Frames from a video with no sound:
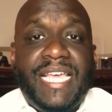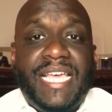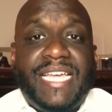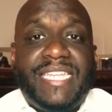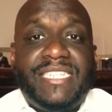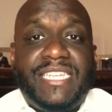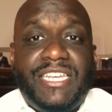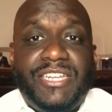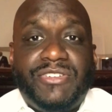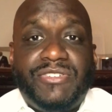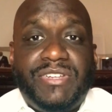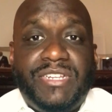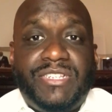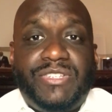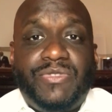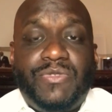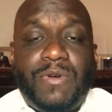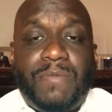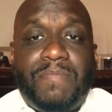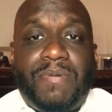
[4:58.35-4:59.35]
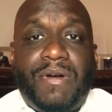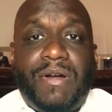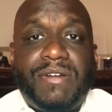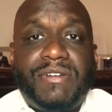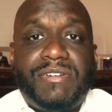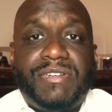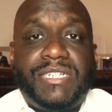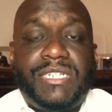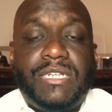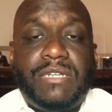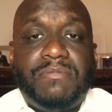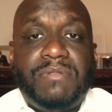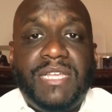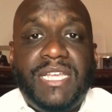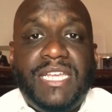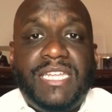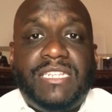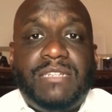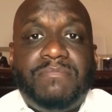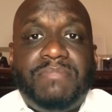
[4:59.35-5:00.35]
has entered into a partnership
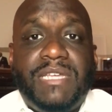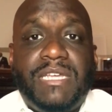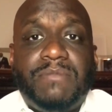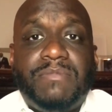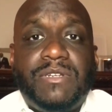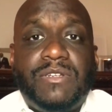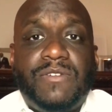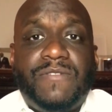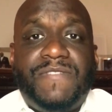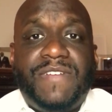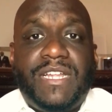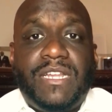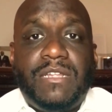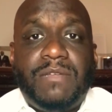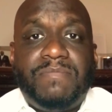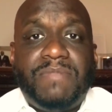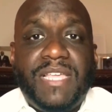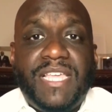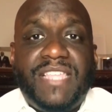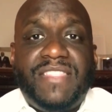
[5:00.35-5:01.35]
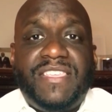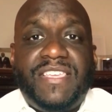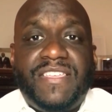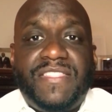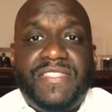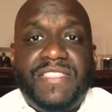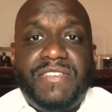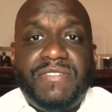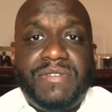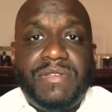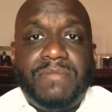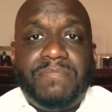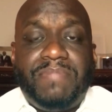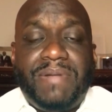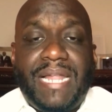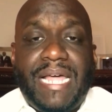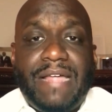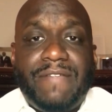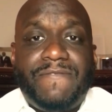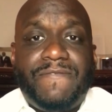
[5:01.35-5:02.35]
to be able to develop the Ethereum
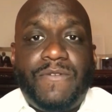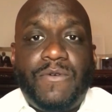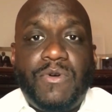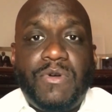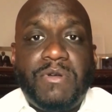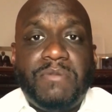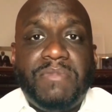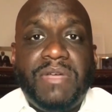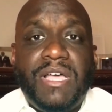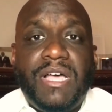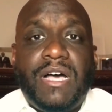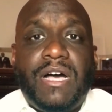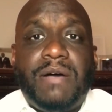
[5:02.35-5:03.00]
platform